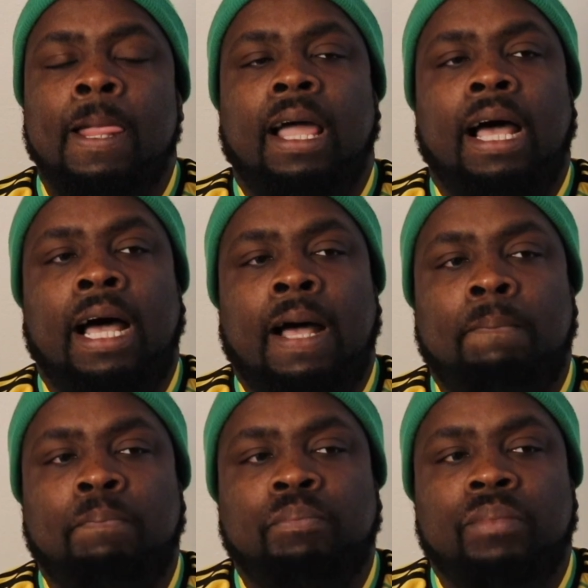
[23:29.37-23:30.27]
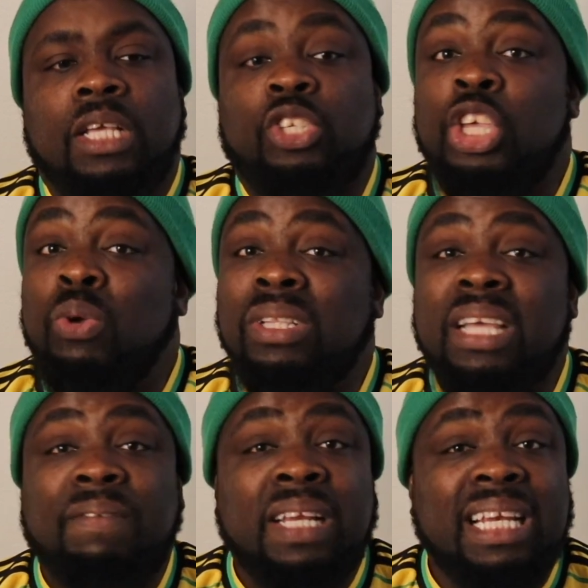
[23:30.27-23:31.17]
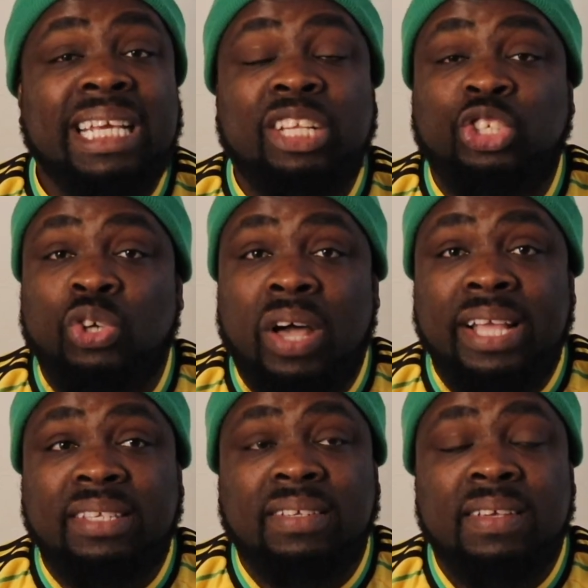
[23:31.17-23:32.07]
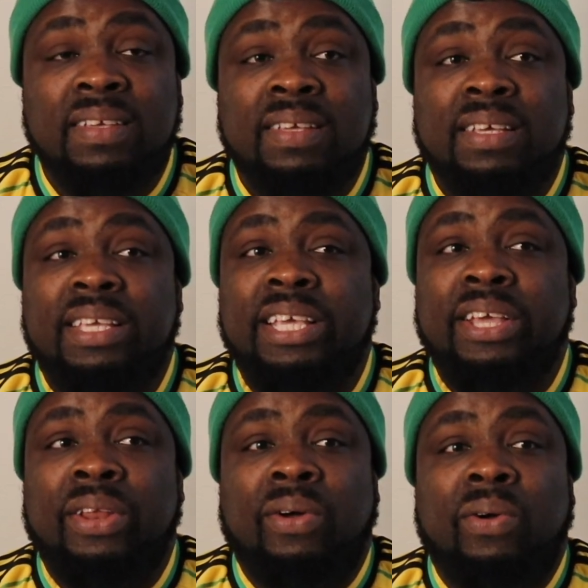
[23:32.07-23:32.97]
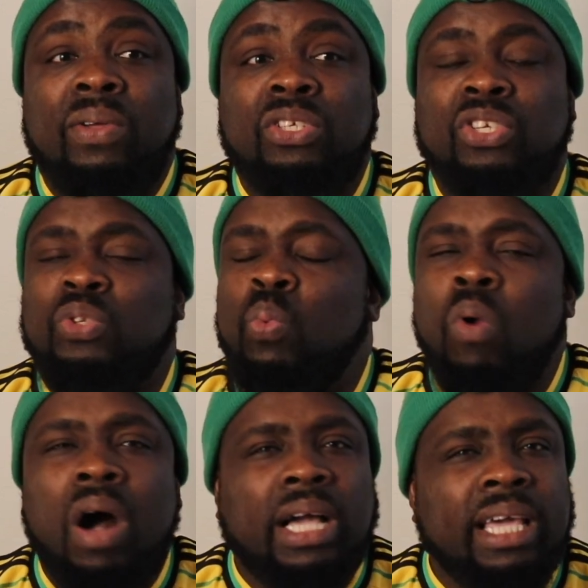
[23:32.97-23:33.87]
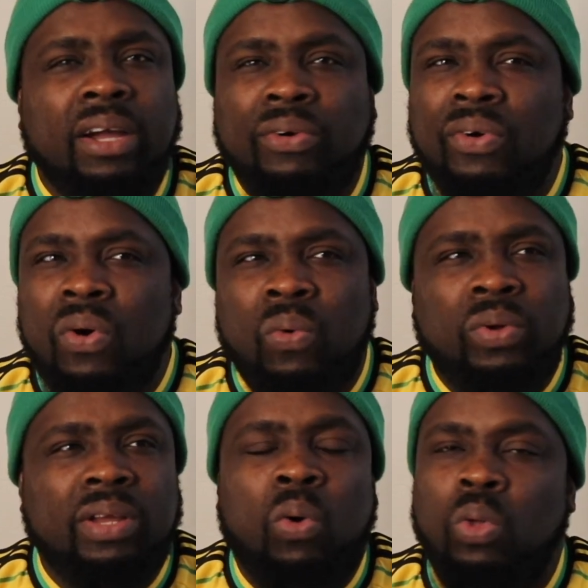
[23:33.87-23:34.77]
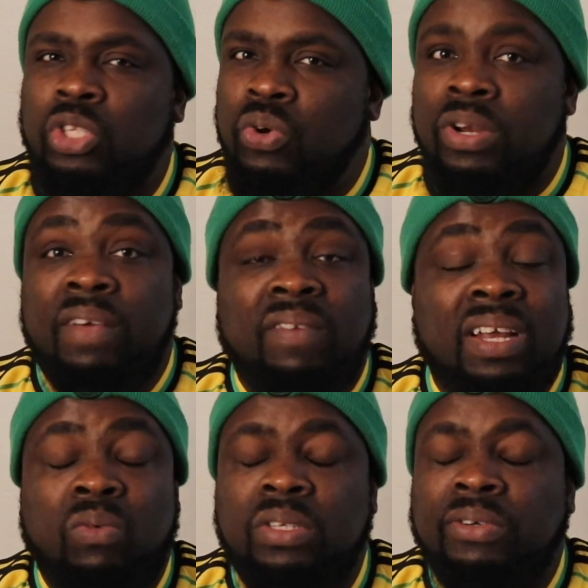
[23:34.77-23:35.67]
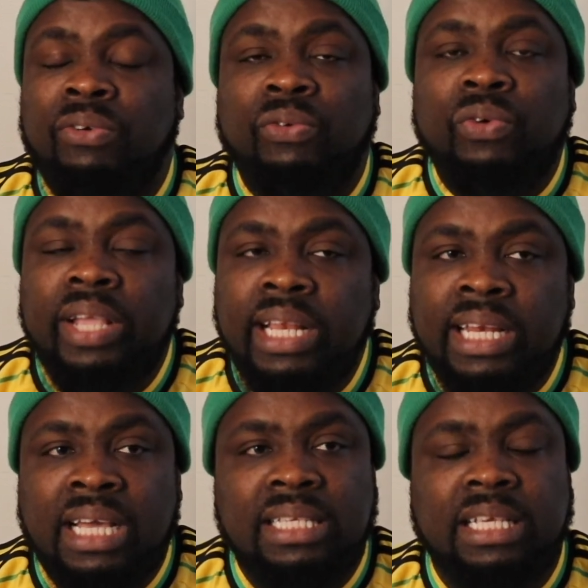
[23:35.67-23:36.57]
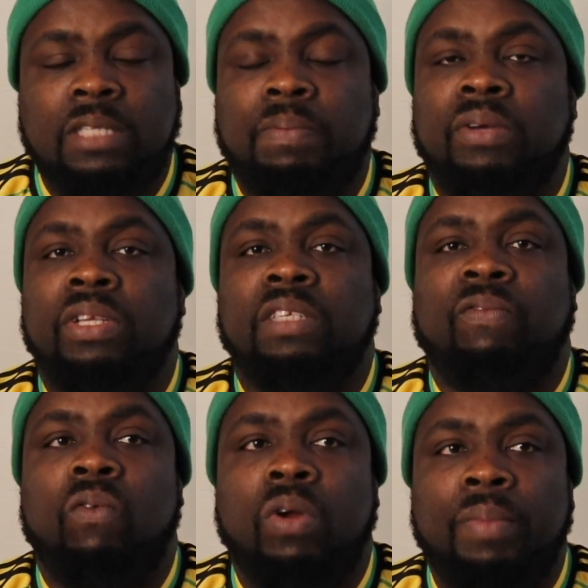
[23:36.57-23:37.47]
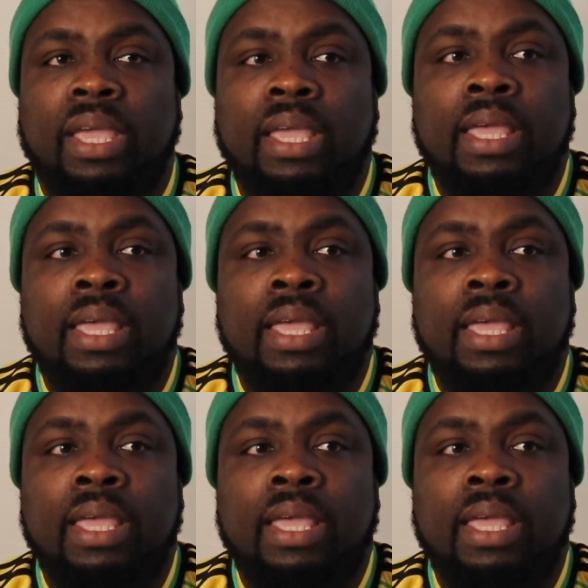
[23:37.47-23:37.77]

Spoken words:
So you will definitely enjoy it. You know, just walking around Old Town Havana was a really nice experience for me.